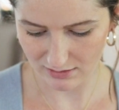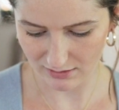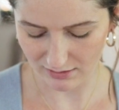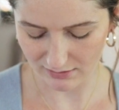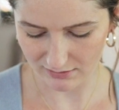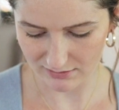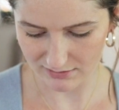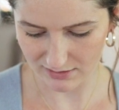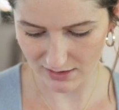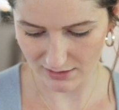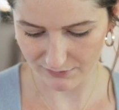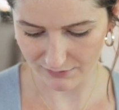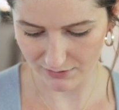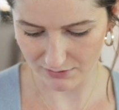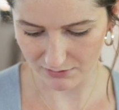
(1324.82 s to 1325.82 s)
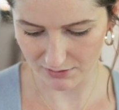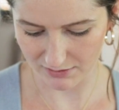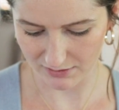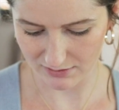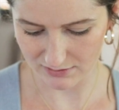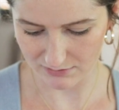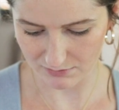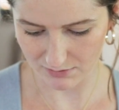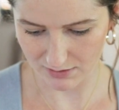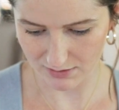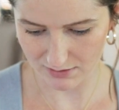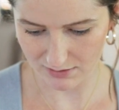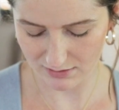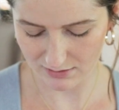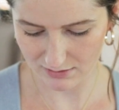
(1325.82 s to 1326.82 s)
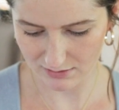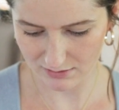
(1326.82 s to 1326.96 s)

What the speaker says: I like the stock photo on this one.